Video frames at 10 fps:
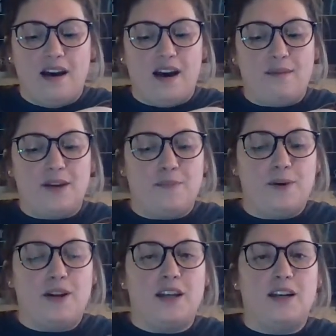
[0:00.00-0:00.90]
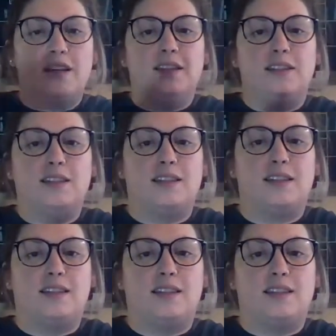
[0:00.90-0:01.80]
I'm going to put in
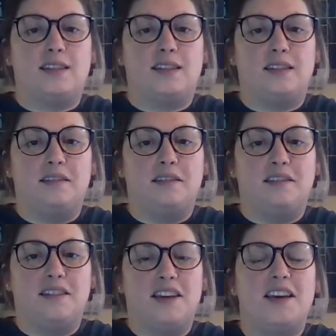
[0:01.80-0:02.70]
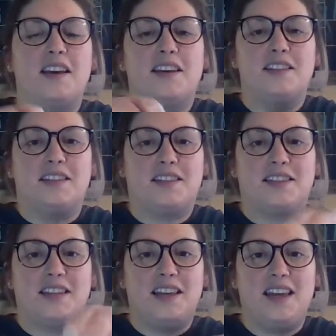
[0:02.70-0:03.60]
S,
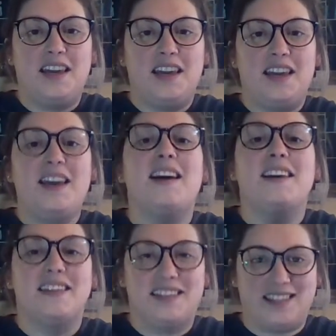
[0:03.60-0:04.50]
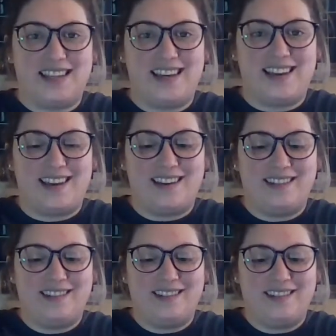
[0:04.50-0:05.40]
S, E, C.
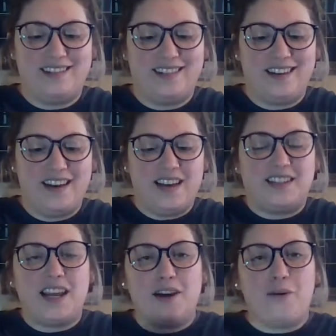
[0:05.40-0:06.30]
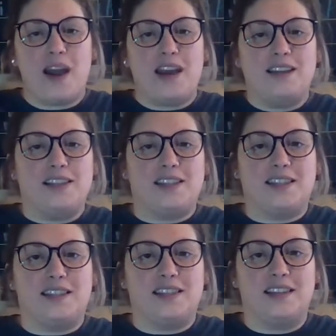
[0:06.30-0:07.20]
Take away
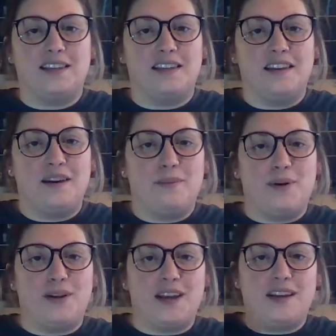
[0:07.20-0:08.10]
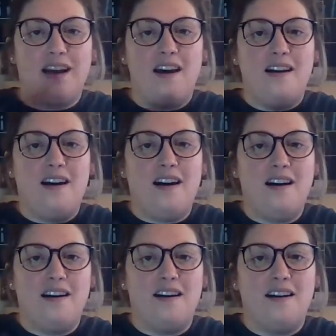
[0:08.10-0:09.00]
S. Put in
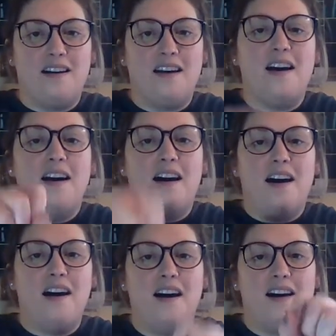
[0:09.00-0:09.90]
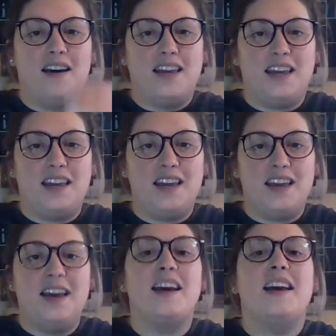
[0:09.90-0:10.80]
H, H,
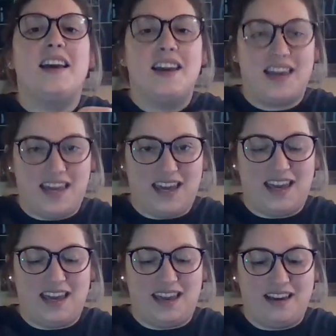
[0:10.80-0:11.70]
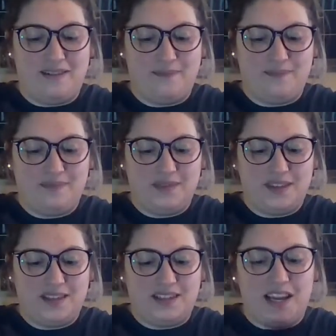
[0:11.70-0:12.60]
E, he
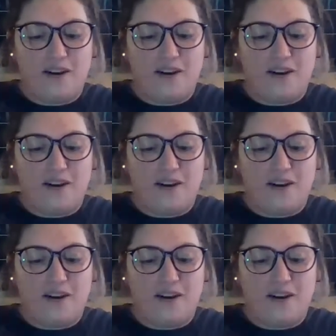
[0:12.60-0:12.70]
take